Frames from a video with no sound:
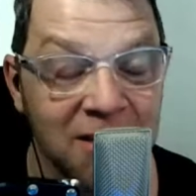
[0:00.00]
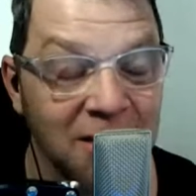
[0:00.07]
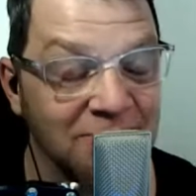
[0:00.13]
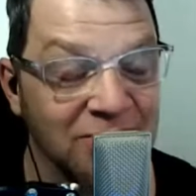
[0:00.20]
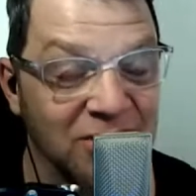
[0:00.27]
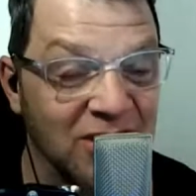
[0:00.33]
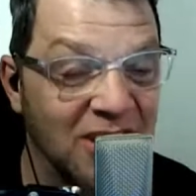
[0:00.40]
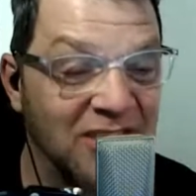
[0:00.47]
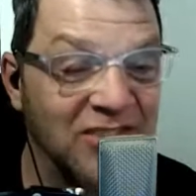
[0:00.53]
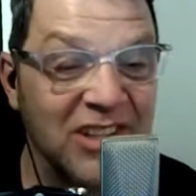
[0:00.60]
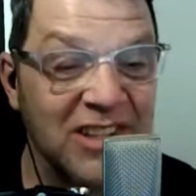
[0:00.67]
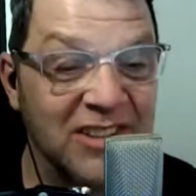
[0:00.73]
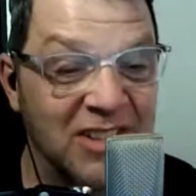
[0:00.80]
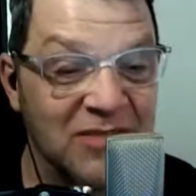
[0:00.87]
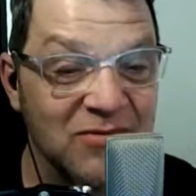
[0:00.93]
something
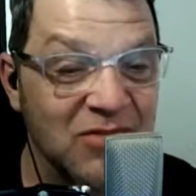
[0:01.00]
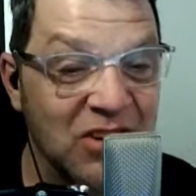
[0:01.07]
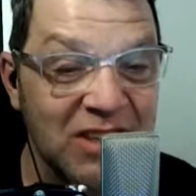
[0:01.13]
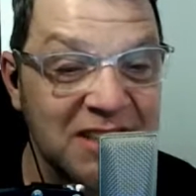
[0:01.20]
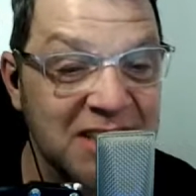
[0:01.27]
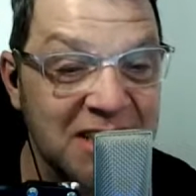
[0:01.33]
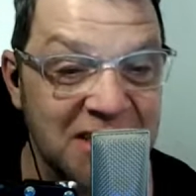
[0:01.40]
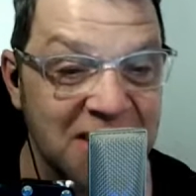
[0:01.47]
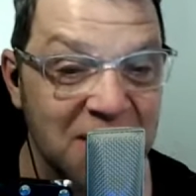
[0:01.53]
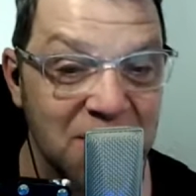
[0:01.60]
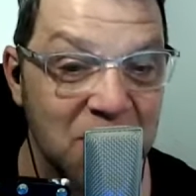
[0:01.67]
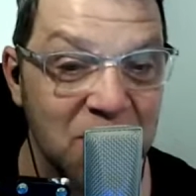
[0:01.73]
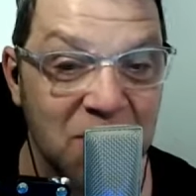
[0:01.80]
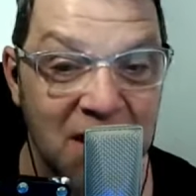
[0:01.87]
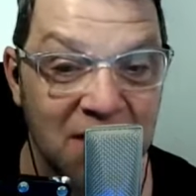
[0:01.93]
saucy, something greasy,
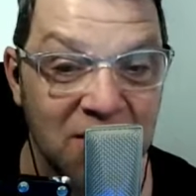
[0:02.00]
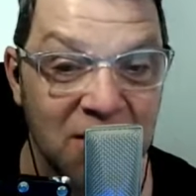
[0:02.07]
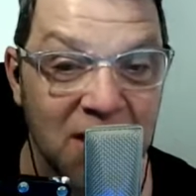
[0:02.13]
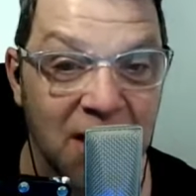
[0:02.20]
something whatever.